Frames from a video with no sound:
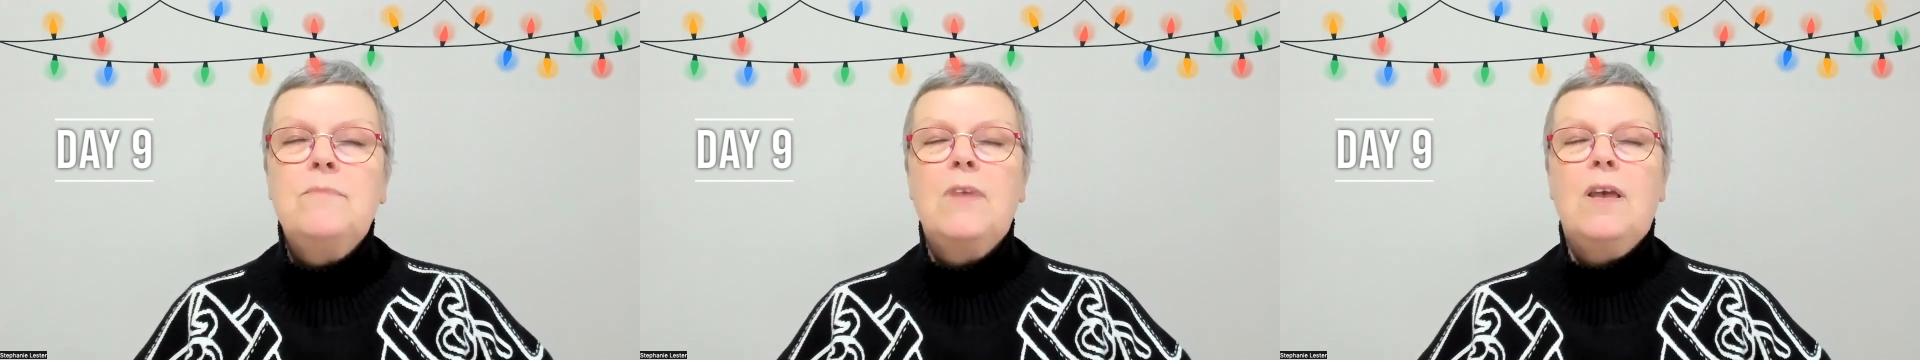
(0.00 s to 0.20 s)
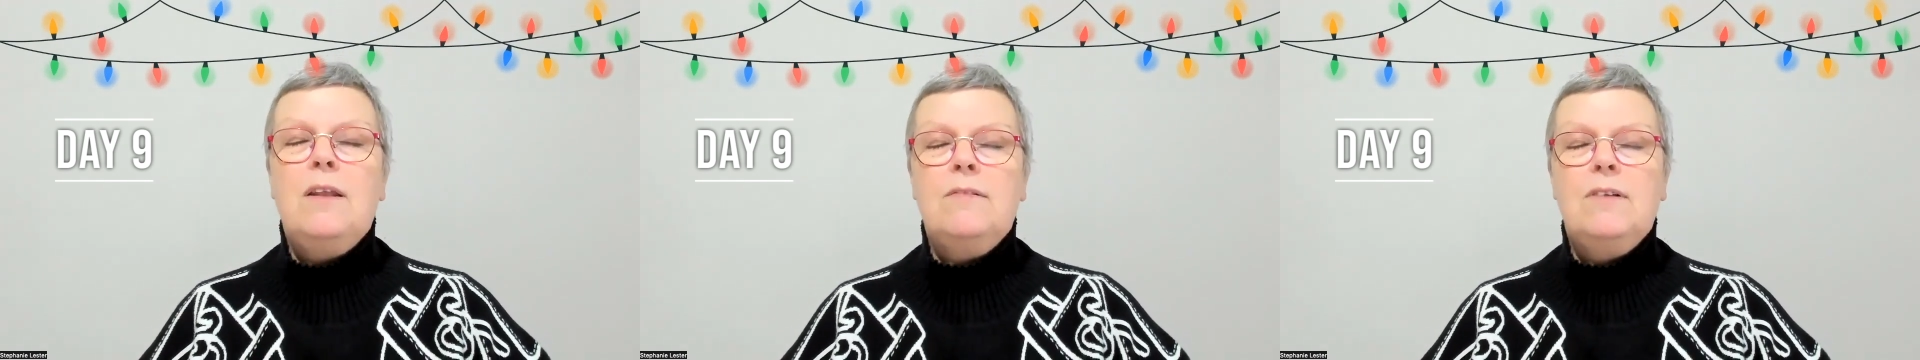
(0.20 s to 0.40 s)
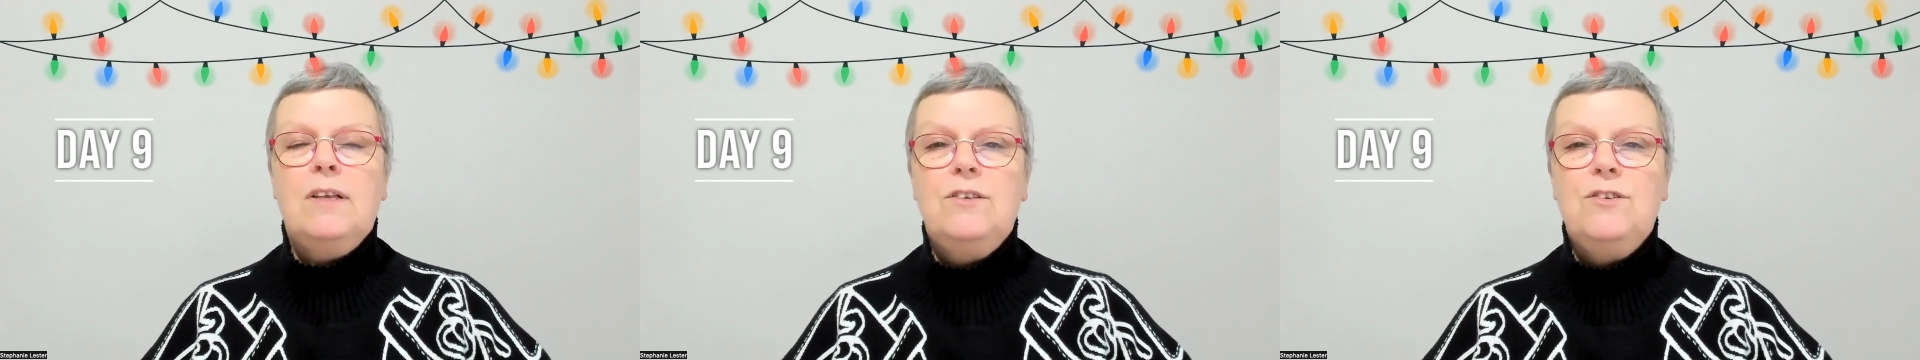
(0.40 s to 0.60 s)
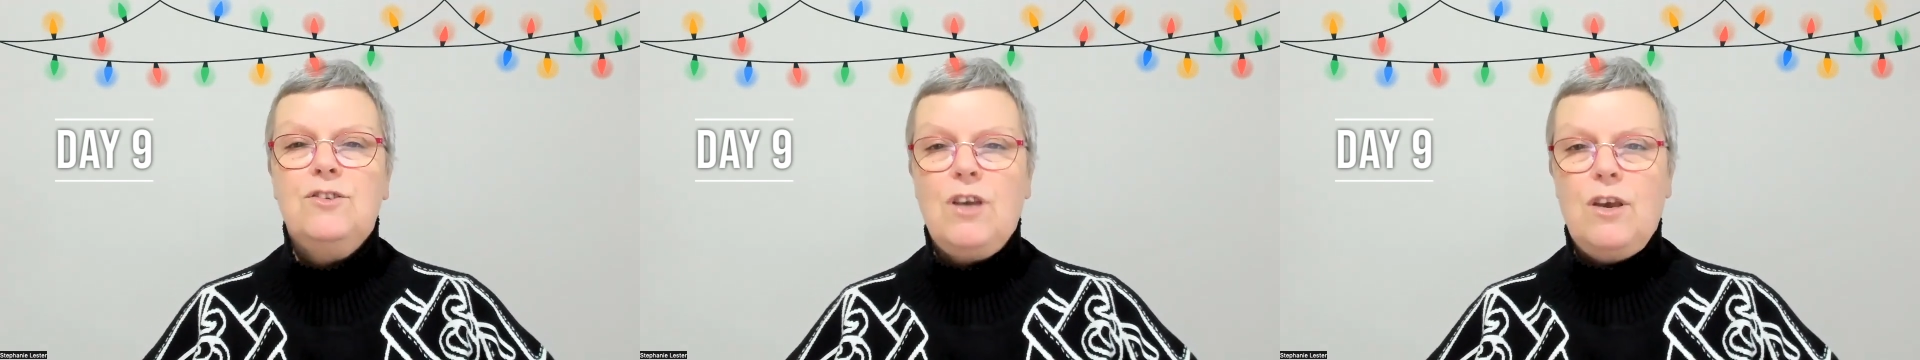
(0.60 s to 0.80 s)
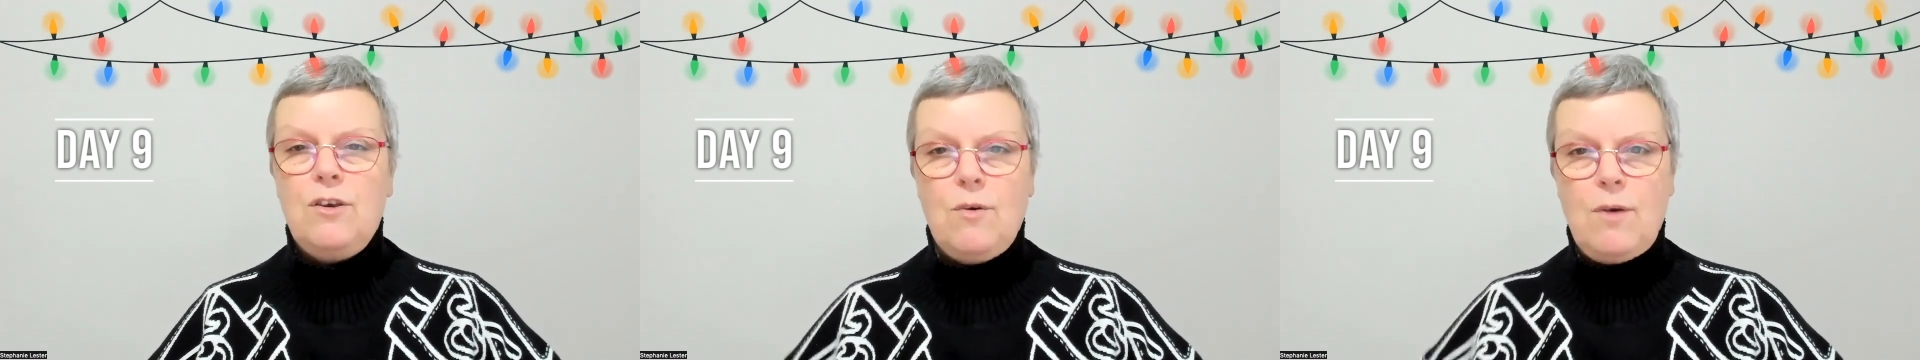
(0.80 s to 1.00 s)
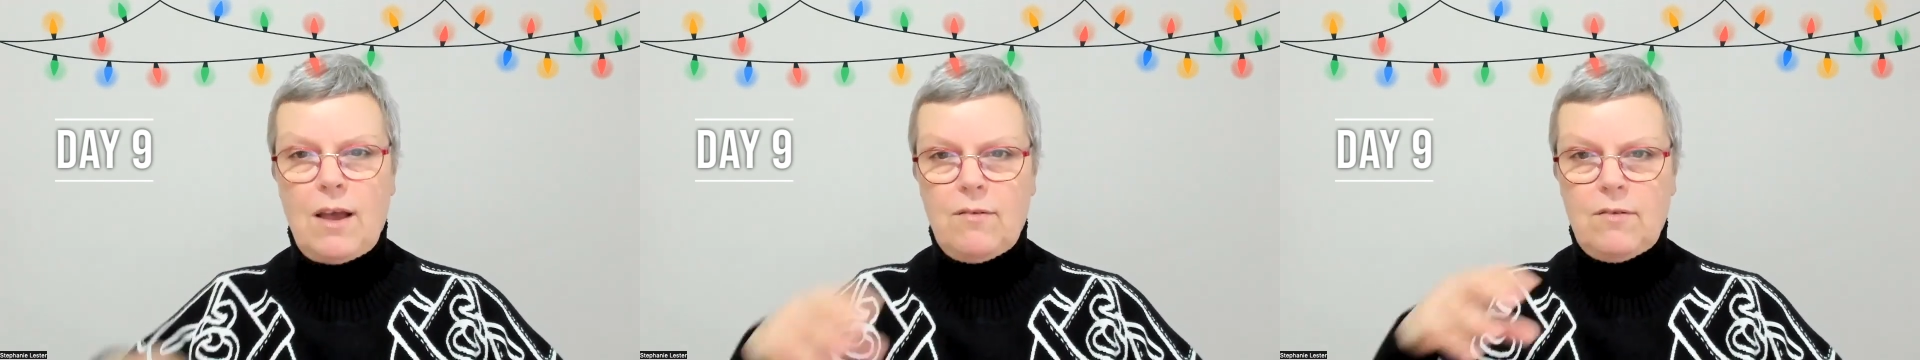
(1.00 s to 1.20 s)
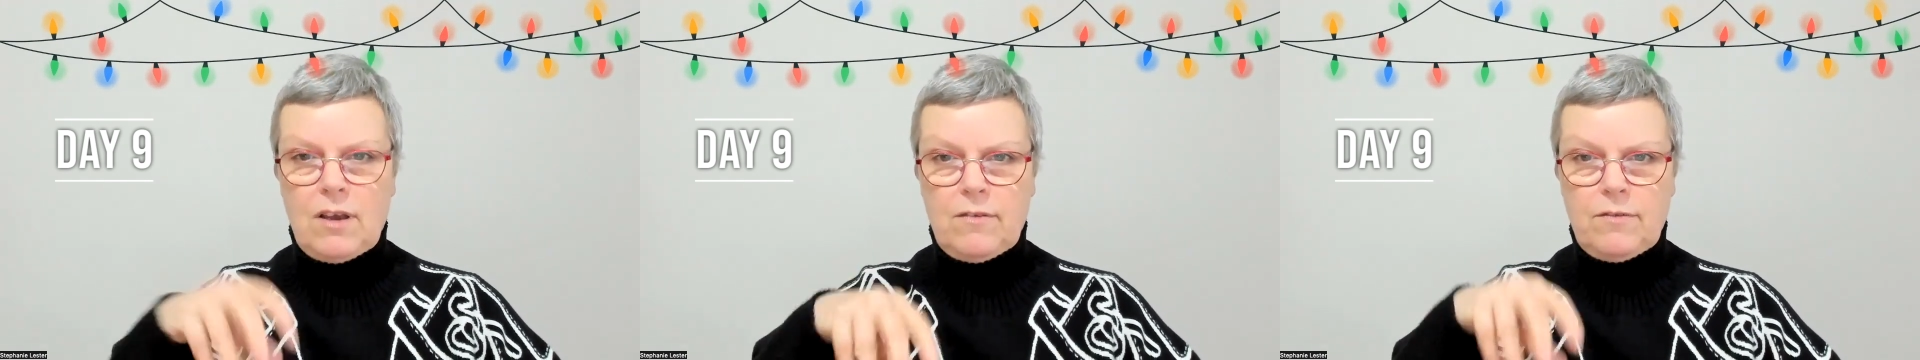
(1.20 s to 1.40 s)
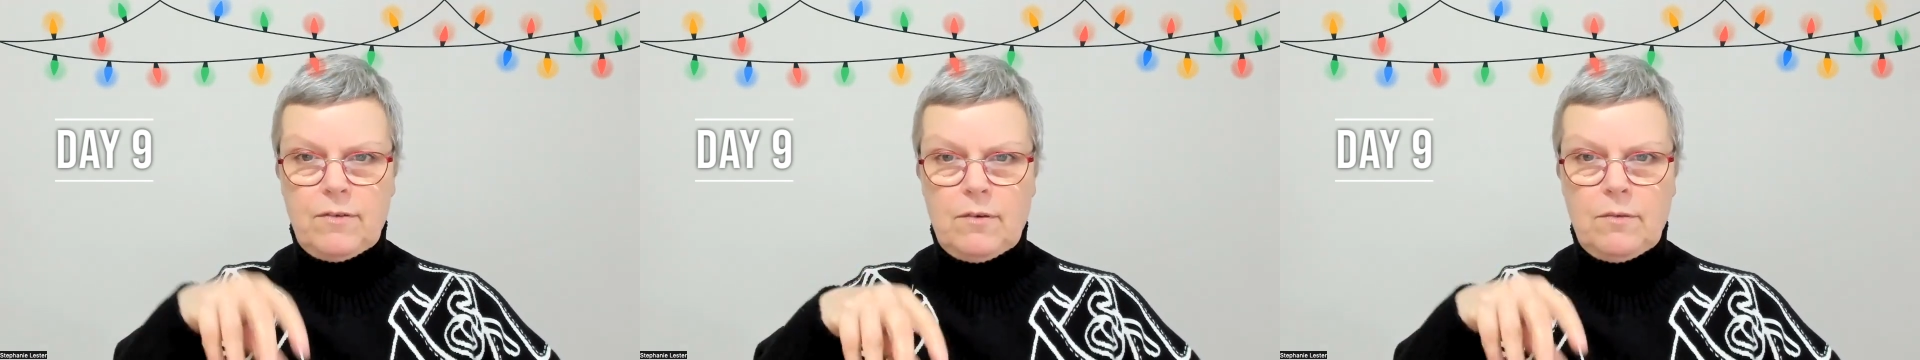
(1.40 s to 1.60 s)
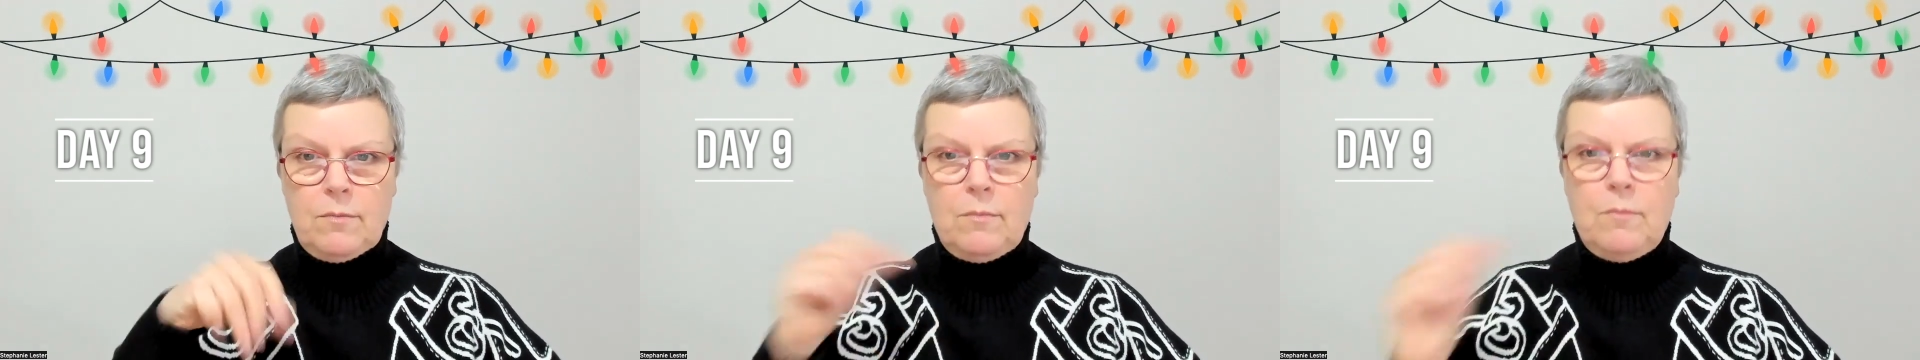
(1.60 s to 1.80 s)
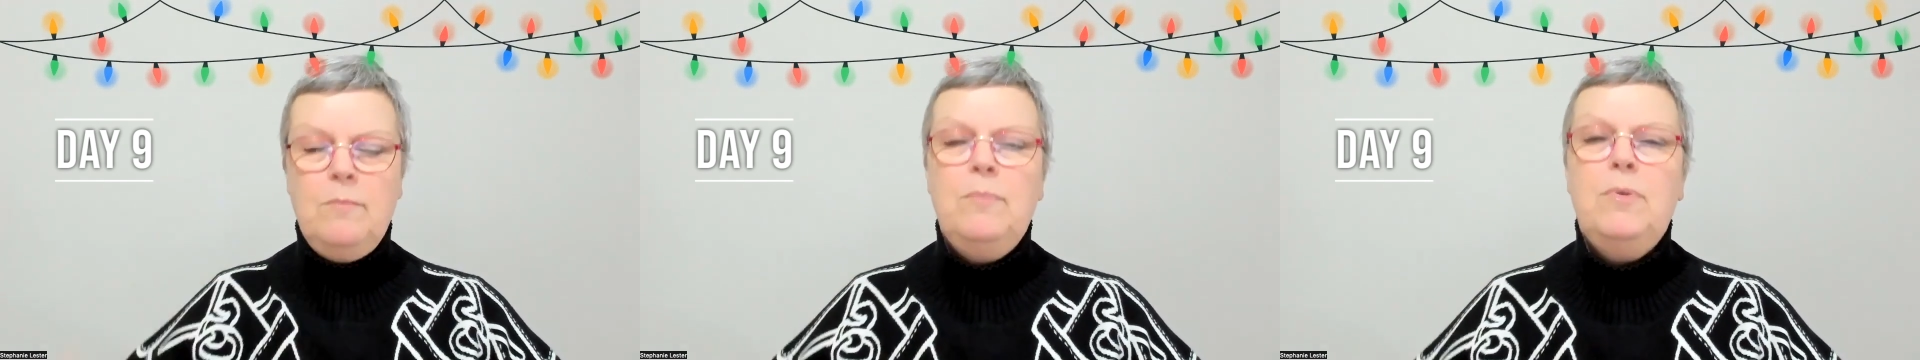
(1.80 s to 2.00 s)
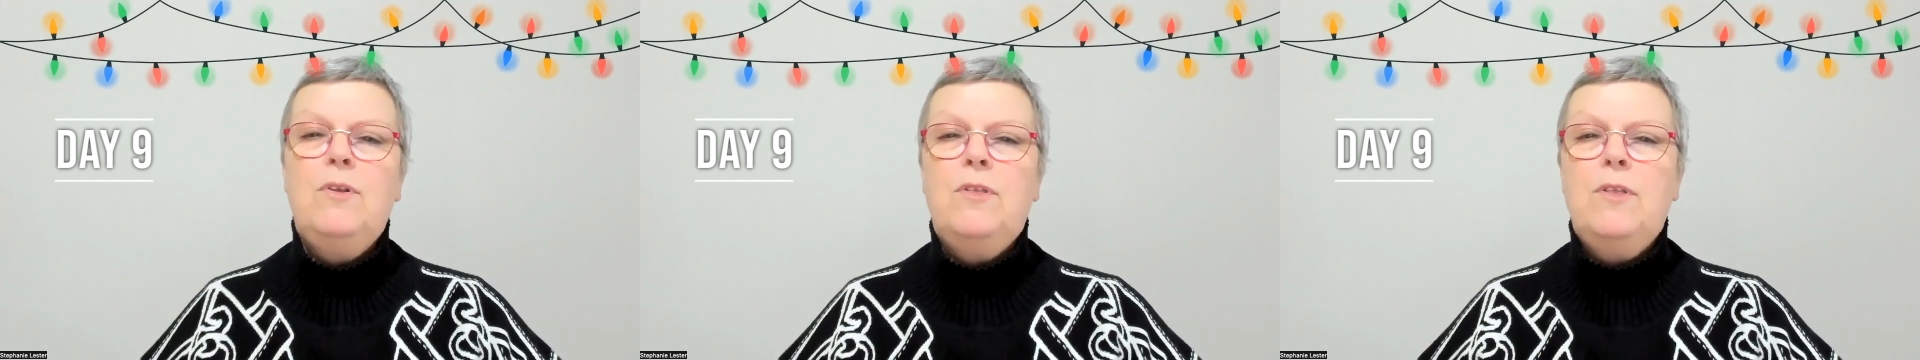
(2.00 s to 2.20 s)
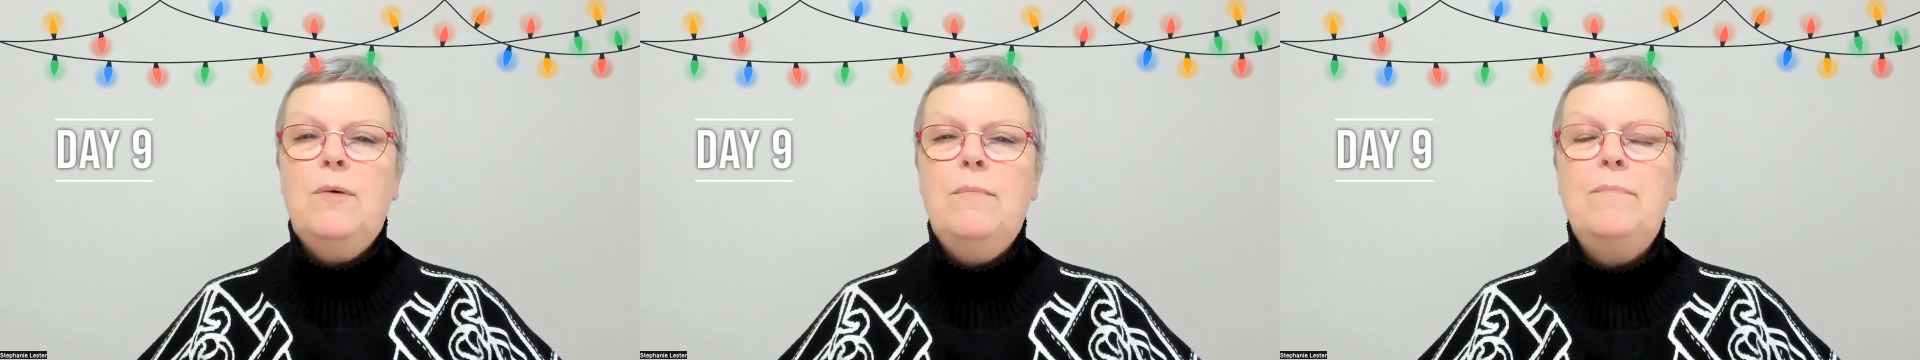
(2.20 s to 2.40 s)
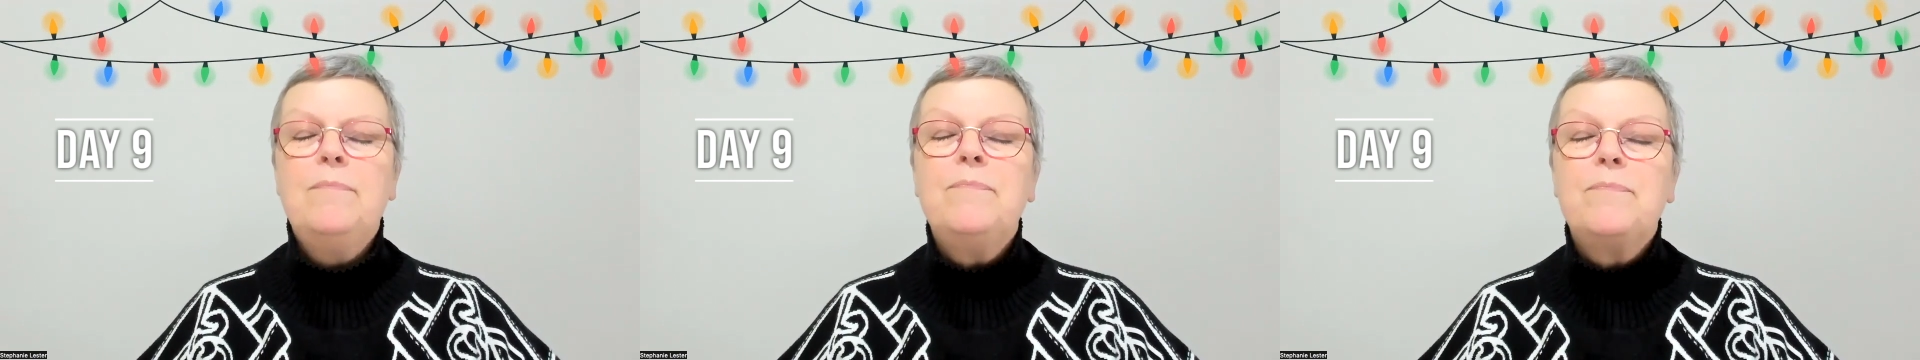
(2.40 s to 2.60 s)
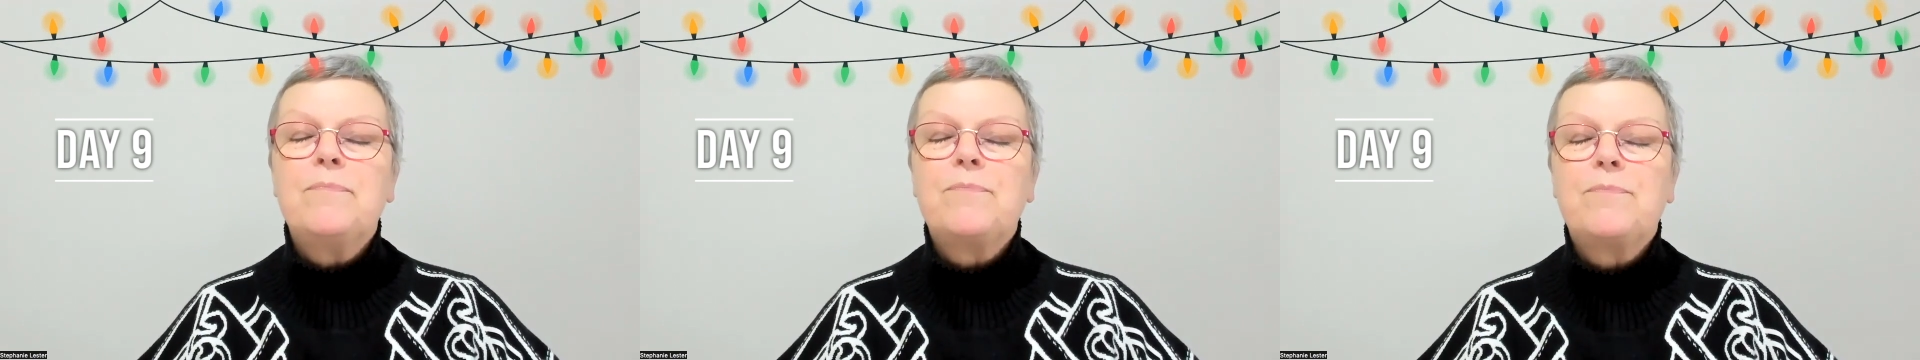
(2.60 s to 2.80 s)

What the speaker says: and I'm going to show you how I've put them